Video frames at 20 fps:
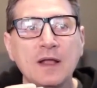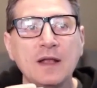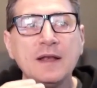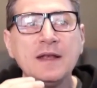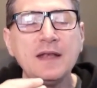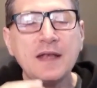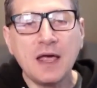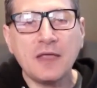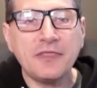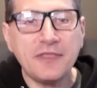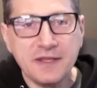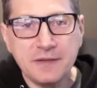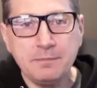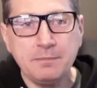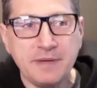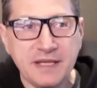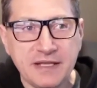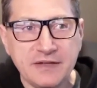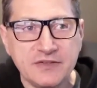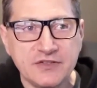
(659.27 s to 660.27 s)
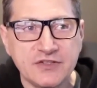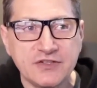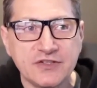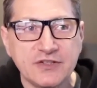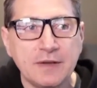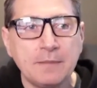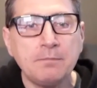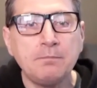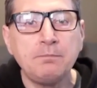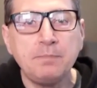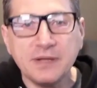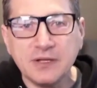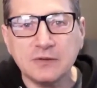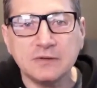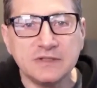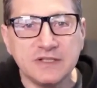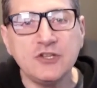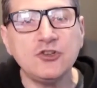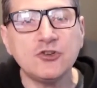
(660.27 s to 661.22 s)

nothing beats building